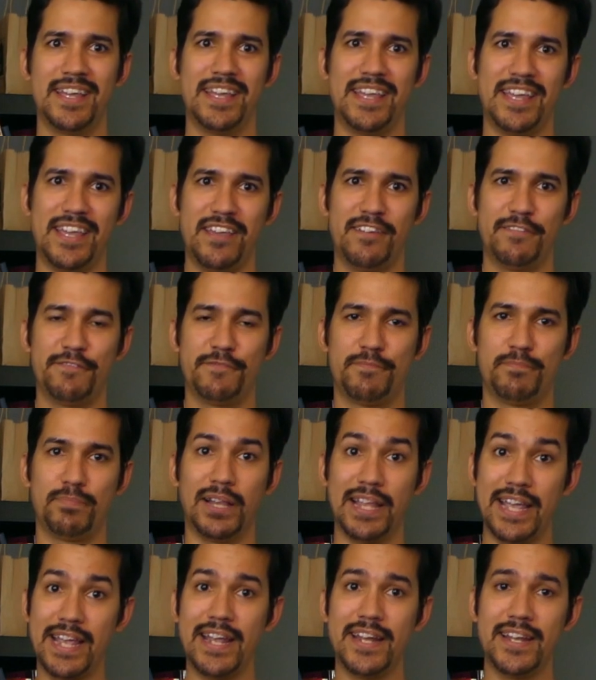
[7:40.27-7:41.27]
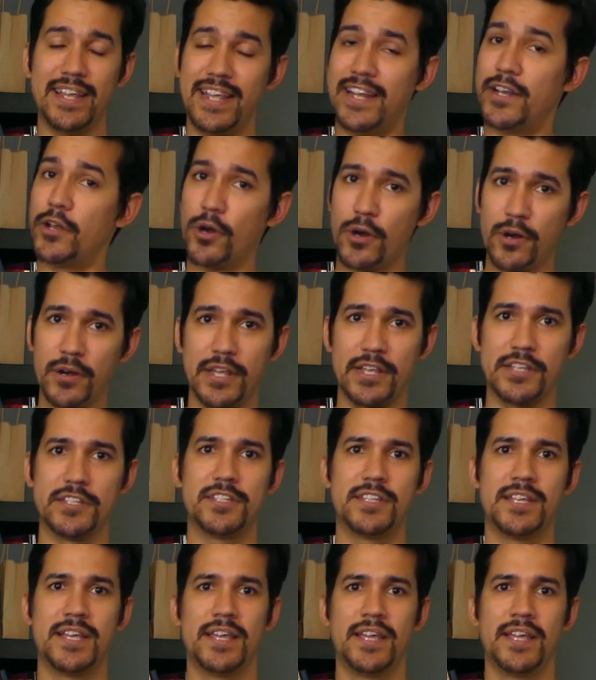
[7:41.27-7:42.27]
if played in earnest.